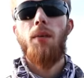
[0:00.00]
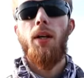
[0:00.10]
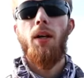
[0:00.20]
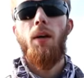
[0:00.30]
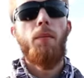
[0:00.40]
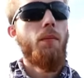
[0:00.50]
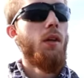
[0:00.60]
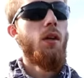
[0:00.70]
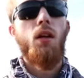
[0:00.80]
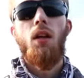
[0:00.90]
it back up.
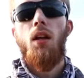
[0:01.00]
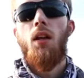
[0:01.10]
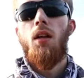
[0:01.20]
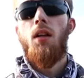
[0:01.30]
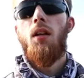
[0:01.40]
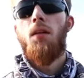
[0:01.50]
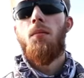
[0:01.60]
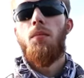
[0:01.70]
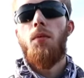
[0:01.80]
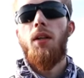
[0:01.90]

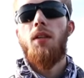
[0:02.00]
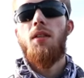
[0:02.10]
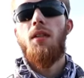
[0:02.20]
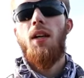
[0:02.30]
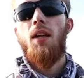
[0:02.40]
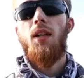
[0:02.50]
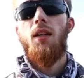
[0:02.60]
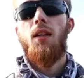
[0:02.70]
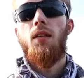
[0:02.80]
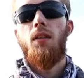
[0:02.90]
Bring in the slack,
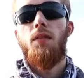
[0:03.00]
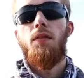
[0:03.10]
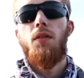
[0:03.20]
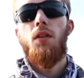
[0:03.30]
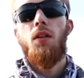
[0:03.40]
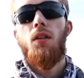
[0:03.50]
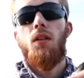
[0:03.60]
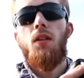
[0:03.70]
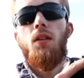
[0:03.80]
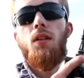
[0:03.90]
let it fall.
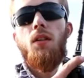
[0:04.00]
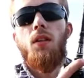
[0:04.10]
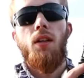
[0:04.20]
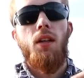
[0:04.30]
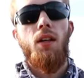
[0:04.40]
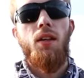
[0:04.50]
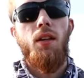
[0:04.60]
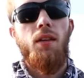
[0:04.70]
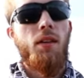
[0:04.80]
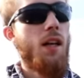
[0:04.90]

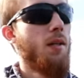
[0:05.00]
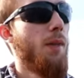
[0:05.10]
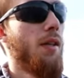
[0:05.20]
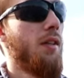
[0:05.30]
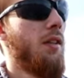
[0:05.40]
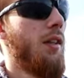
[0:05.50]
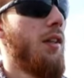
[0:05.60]
And that's basically